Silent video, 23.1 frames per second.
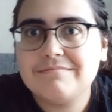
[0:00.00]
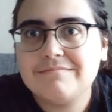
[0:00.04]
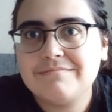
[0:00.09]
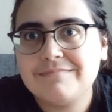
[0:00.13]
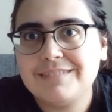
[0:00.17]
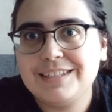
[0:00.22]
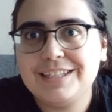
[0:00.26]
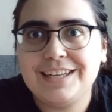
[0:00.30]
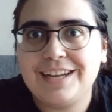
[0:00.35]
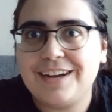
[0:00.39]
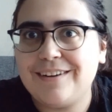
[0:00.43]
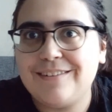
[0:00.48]

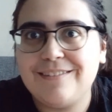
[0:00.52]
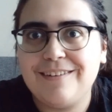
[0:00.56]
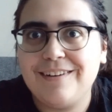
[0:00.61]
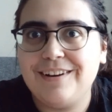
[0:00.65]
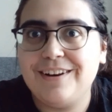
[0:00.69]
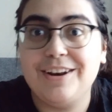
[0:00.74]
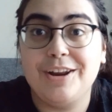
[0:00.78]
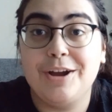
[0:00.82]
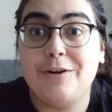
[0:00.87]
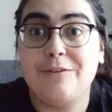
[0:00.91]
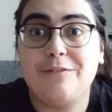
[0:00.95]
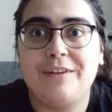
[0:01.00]
you know,
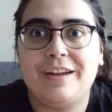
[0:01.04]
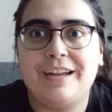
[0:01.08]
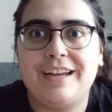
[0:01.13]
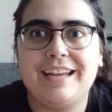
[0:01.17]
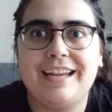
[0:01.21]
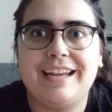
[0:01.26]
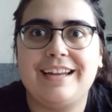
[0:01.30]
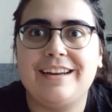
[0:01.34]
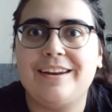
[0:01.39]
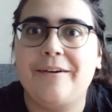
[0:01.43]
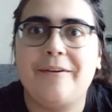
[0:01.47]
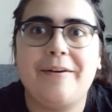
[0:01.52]
no
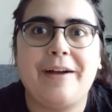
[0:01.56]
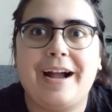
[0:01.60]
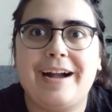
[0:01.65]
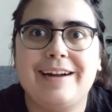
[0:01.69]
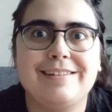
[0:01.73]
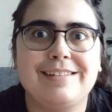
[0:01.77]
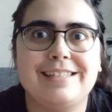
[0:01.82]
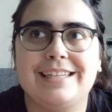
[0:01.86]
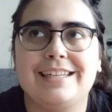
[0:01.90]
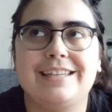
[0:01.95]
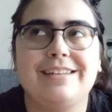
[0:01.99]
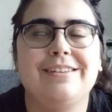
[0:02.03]
thinking, no
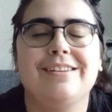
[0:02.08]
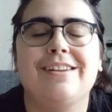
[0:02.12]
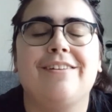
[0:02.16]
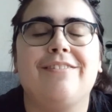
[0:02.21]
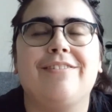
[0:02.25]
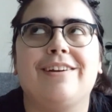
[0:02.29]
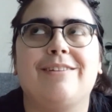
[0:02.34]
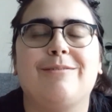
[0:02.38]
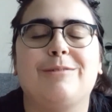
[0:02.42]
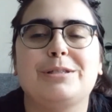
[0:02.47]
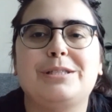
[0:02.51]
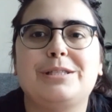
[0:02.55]
counting,
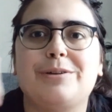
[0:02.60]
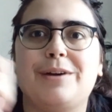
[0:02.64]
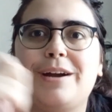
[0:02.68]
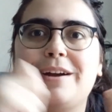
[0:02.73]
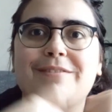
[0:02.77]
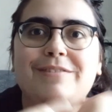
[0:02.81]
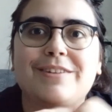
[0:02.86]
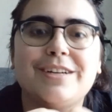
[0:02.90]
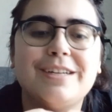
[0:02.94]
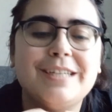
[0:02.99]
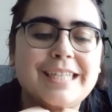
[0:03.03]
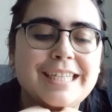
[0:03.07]
nothing
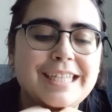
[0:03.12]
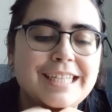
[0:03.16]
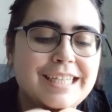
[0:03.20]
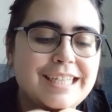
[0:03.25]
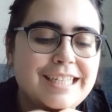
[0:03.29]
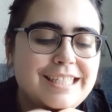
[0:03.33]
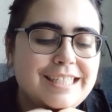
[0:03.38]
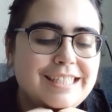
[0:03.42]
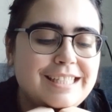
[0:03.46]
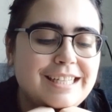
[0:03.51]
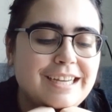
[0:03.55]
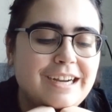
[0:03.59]
whatsoever.
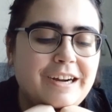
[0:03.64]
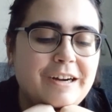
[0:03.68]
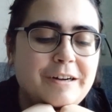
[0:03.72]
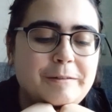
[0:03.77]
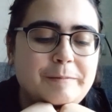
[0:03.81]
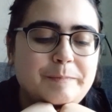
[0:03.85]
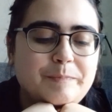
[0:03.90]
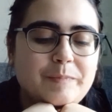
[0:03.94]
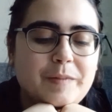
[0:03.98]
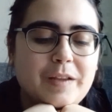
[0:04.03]
So